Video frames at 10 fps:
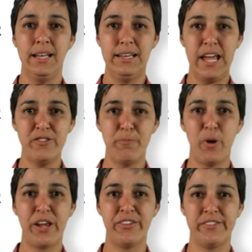Let's
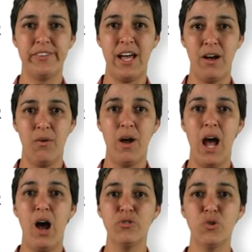practice now
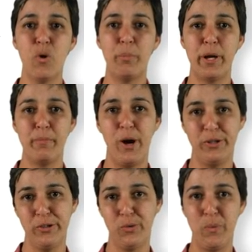how to compare
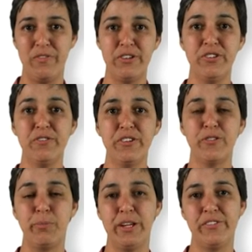models with a different
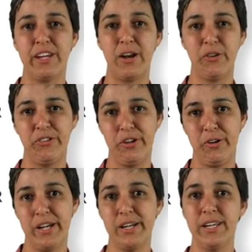split
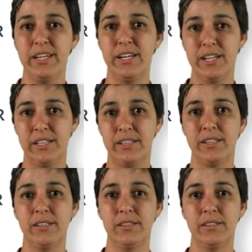criteria in R.